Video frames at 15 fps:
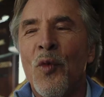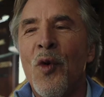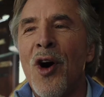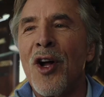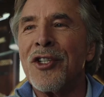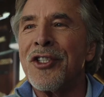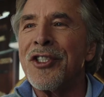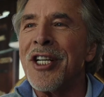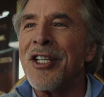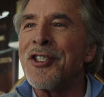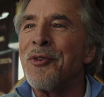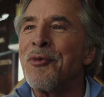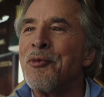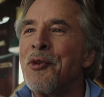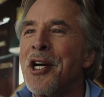Walt
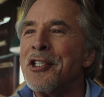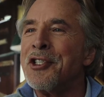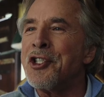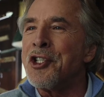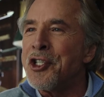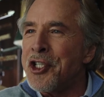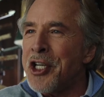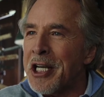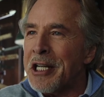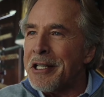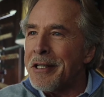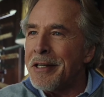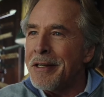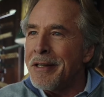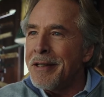doesn't run
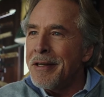shit.